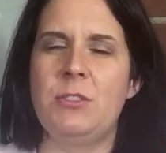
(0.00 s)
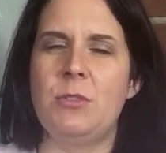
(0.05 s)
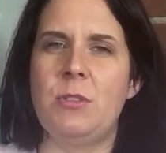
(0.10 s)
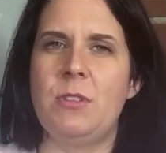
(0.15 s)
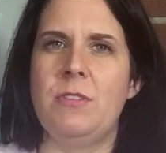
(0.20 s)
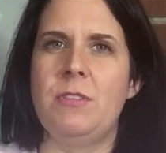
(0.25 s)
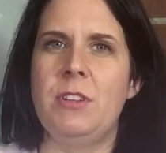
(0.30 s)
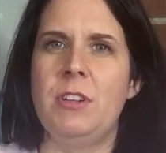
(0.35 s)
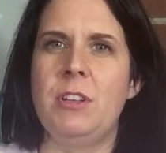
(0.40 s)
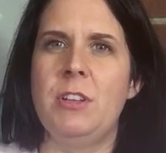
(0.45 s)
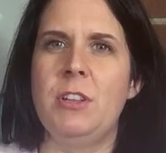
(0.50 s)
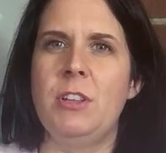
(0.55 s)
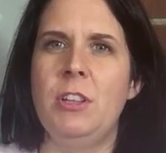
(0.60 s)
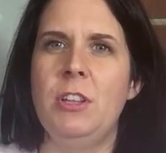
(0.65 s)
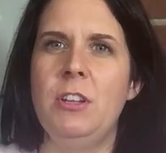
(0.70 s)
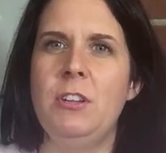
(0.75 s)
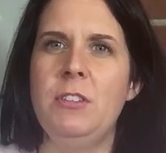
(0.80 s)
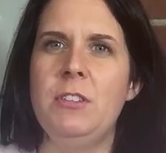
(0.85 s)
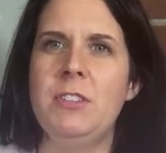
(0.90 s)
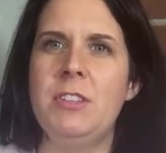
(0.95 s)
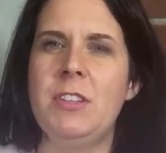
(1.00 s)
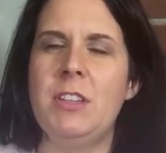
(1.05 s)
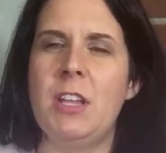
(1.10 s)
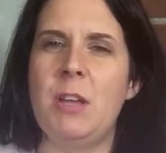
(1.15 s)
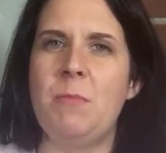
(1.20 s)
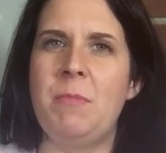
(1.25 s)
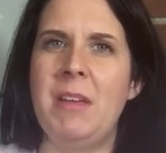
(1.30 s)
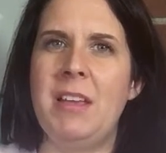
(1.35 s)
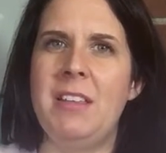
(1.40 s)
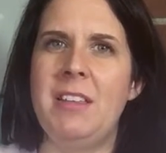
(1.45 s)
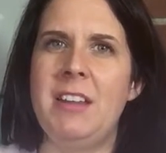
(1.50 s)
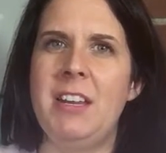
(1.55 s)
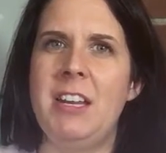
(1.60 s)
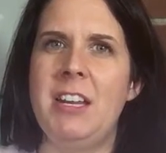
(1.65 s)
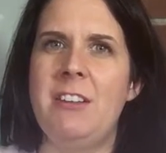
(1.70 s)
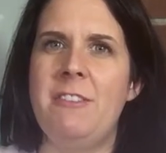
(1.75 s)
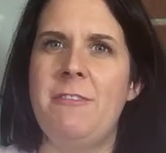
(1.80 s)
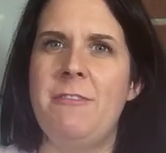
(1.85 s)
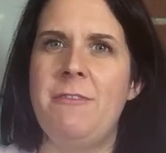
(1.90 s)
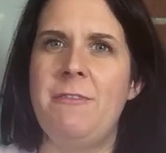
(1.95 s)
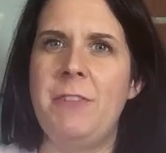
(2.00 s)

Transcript: sort of losing the ability to